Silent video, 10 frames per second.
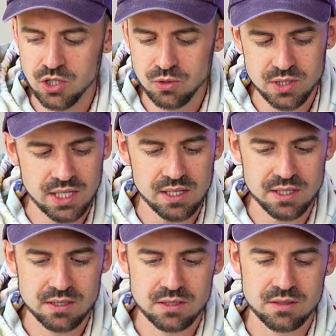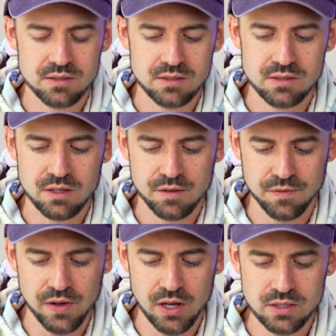you see this
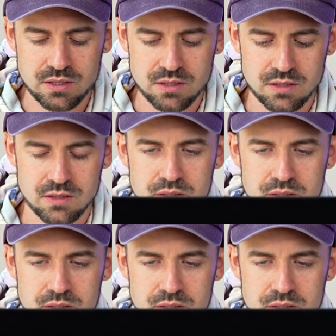first.